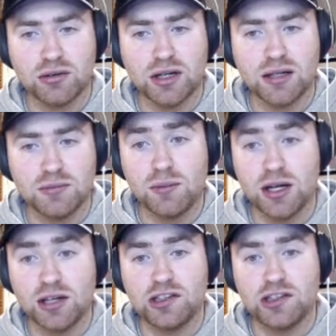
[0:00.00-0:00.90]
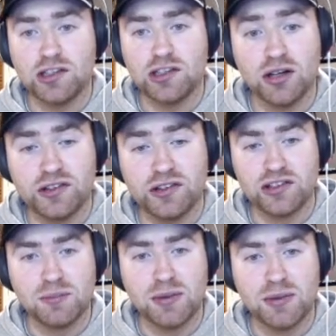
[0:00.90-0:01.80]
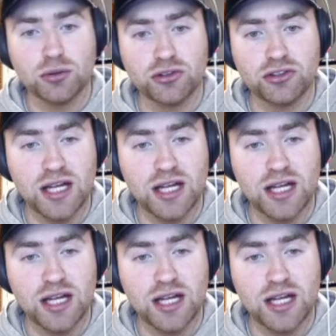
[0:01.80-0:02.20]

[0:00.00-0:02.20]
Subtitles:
Yeah, 106.9. So he's actually above Dawson now.